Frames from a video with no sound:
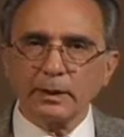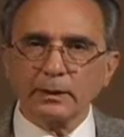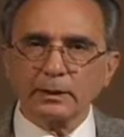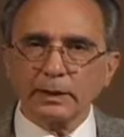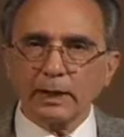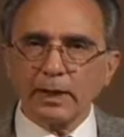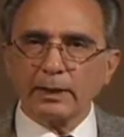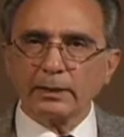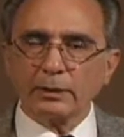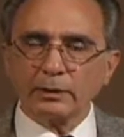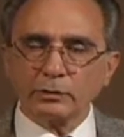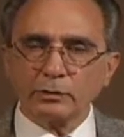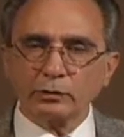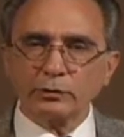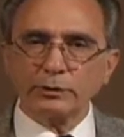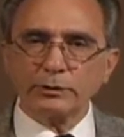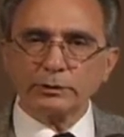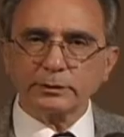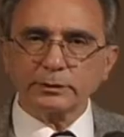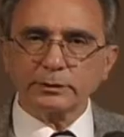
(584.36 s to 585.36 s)
God
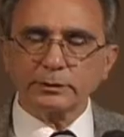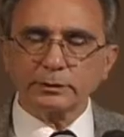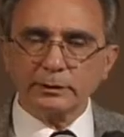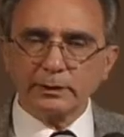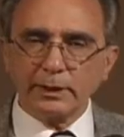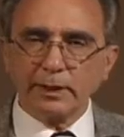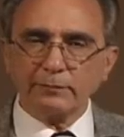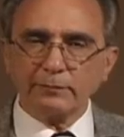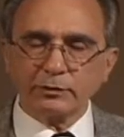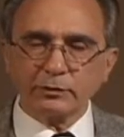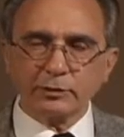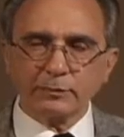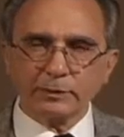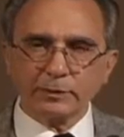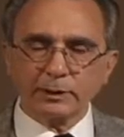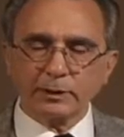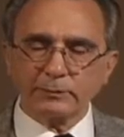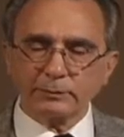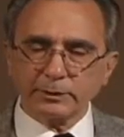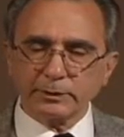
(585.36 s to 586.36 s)
anointed David to
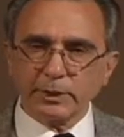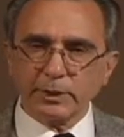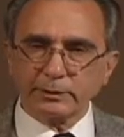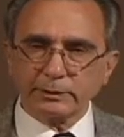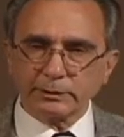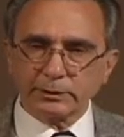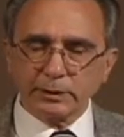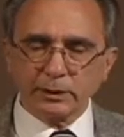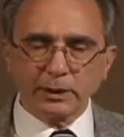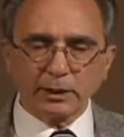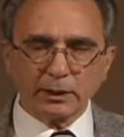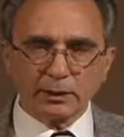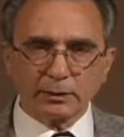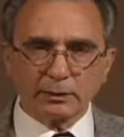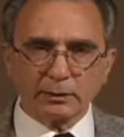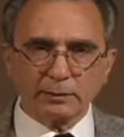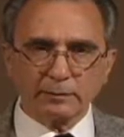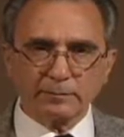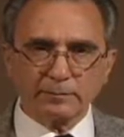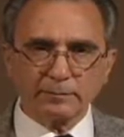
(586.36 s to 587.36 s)
become the next
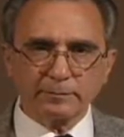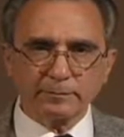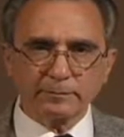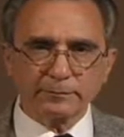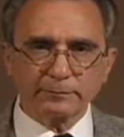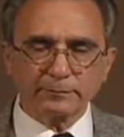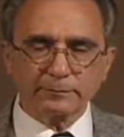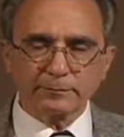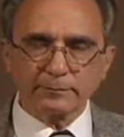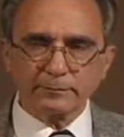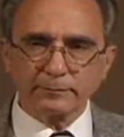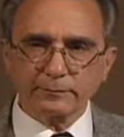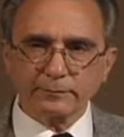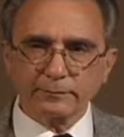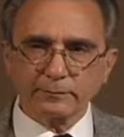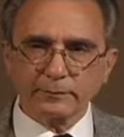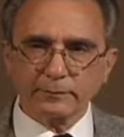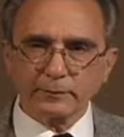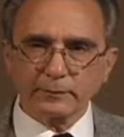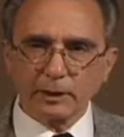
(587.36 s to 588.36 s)
king
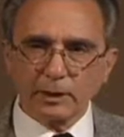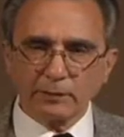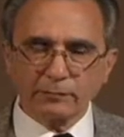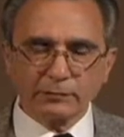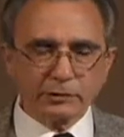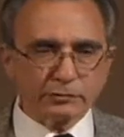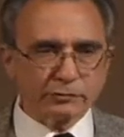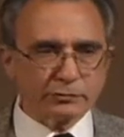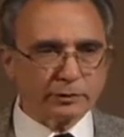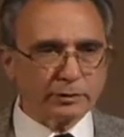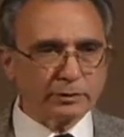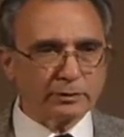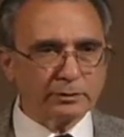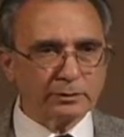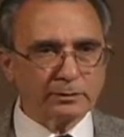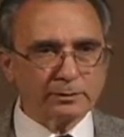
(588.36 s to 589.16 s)
of Israel.